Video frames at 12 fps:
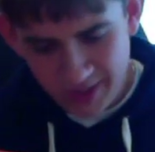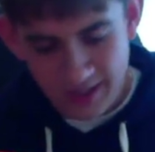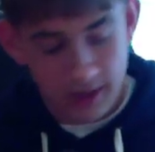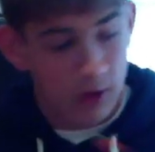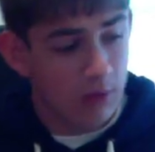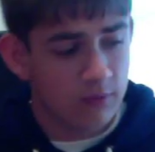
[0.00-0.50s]

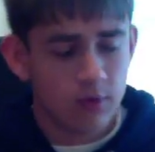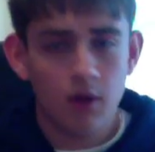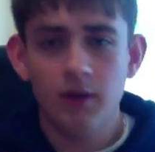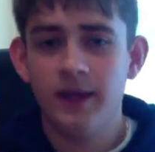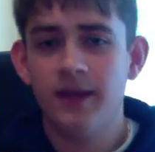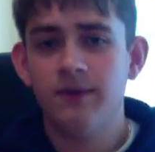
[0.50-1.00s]
yeah, overall
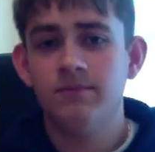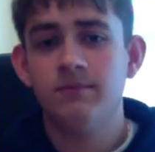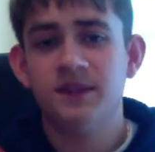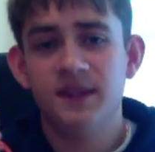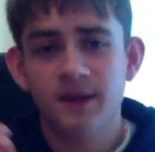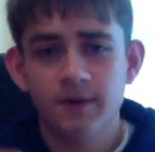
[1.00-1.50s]
a
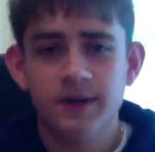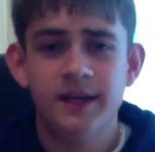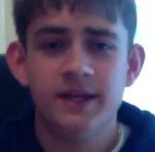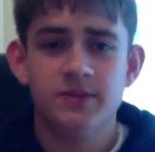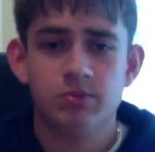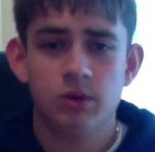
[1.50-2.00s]
very
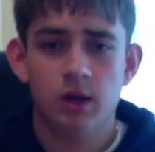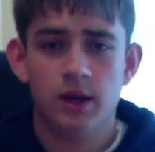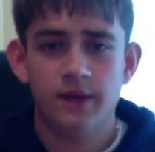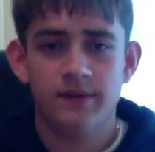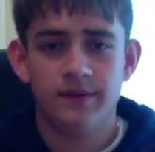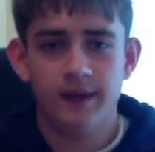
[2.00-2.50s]
nice
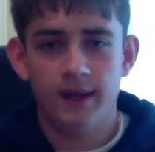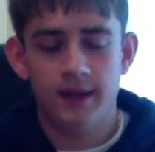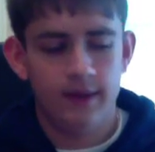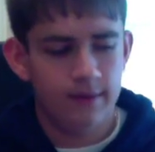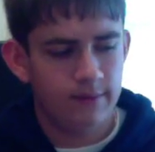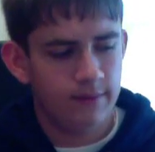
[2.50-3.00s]
product,
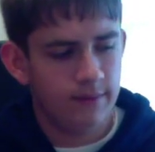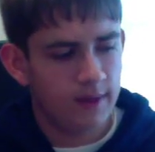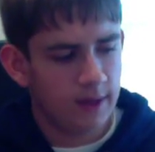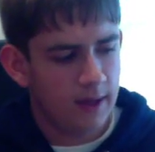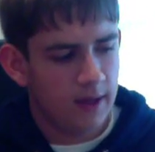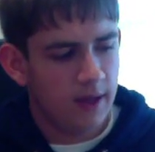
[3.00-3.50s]
and
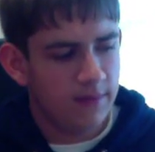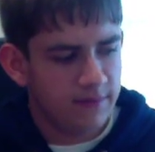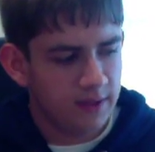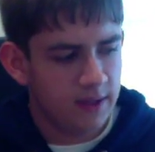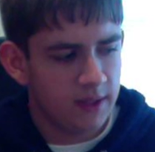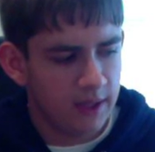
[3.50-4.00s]
I
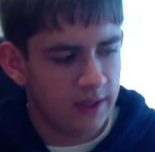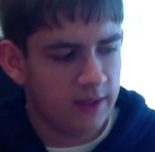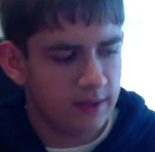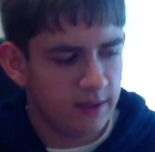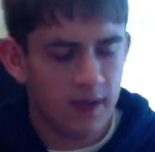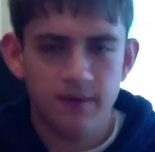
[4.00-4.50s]
feel
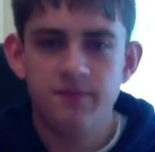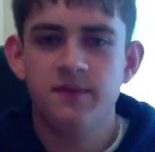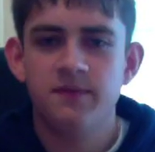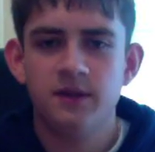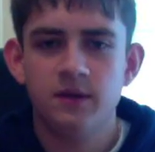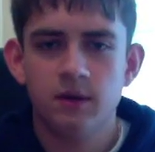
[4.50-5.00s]
like at a
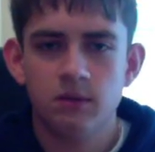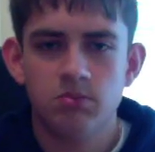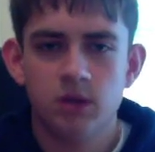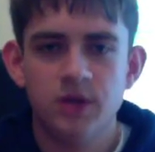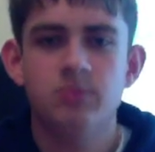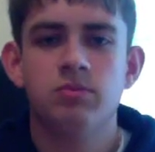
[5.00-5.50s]
$50
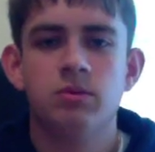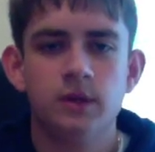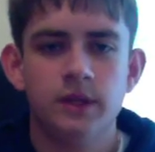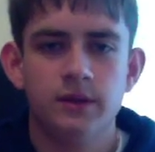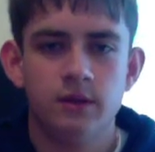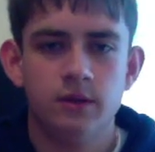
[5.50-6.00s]
price
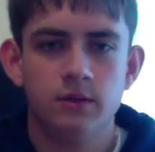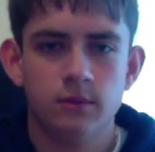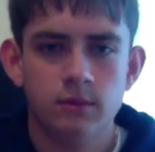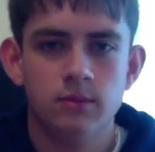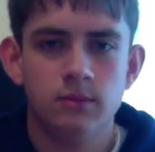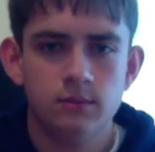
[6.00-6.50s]
point,
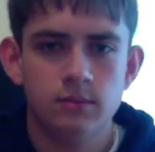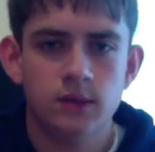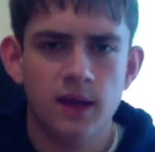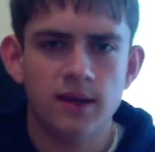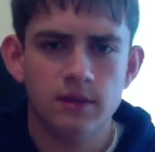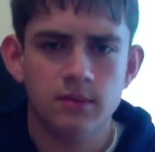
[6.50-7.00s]
you're
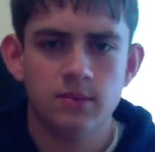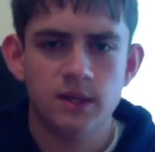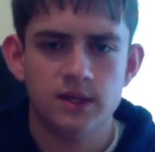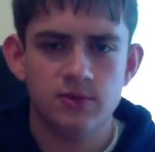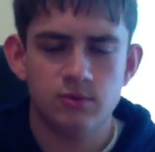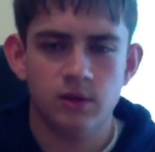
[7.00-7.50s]
getting your
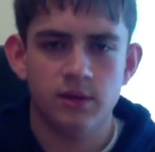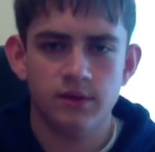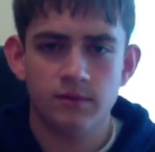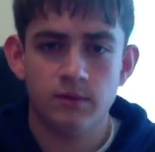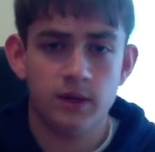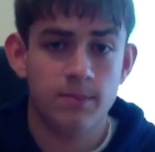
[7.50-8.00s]
money's worth
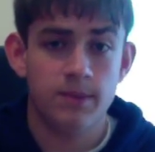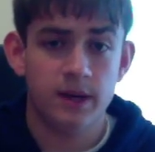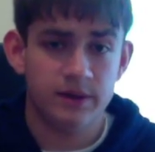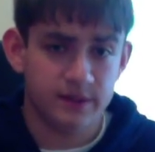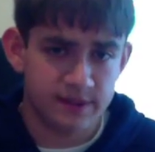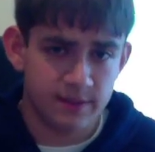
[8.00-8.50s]

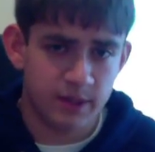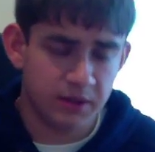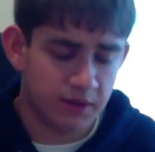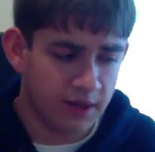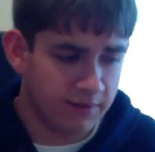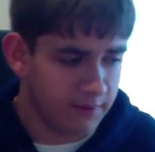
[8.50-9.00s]
compared to some other
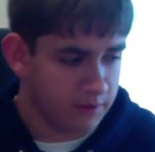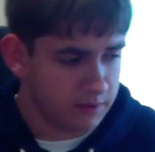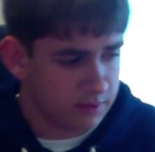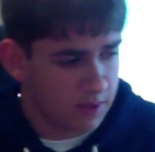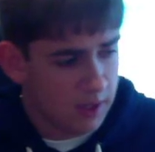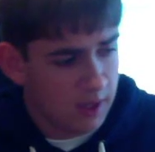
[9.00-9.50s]
headphones.
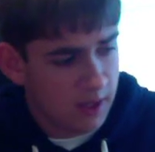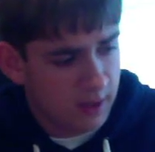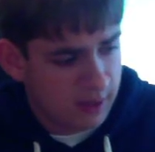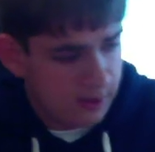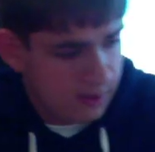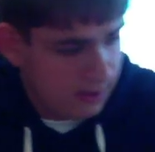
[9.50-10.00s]

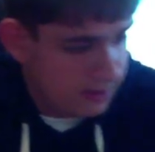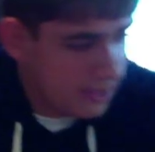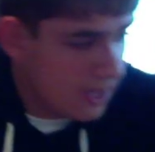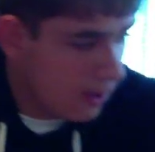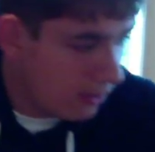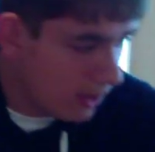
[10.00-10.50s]

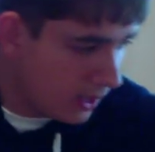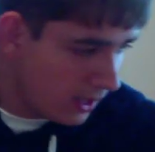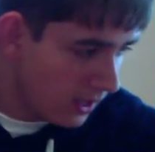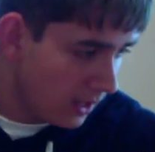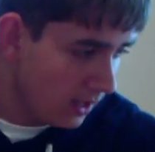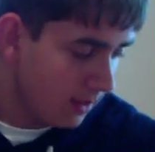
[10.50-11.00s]
Now,
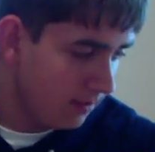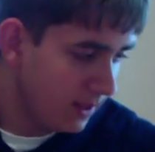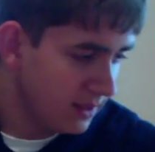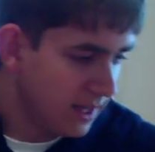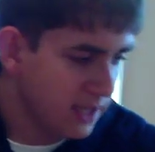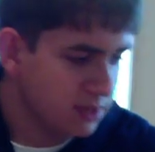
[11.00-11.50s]
my
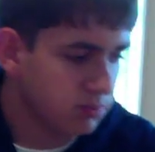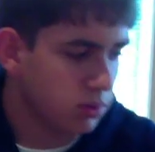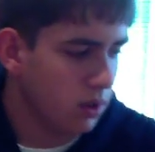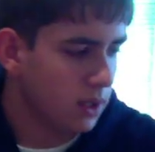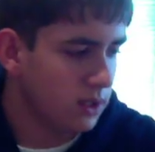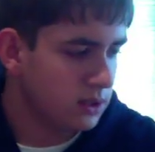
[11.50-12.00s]
last
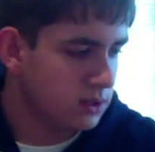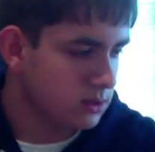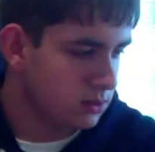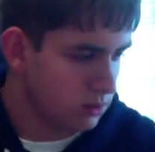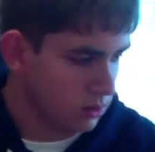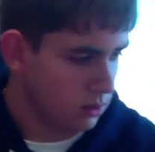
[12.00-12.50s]
product